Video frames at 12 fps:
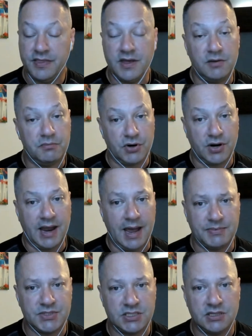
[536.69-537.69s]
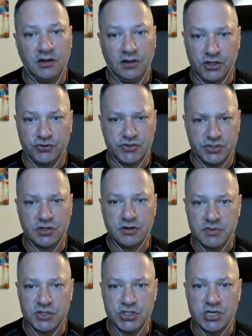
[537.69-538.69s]
then perhaps electric's going
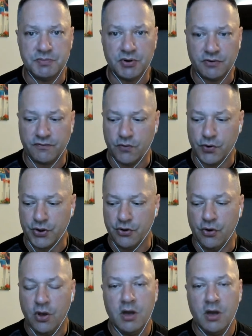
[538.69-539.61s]
to be cheaper for you.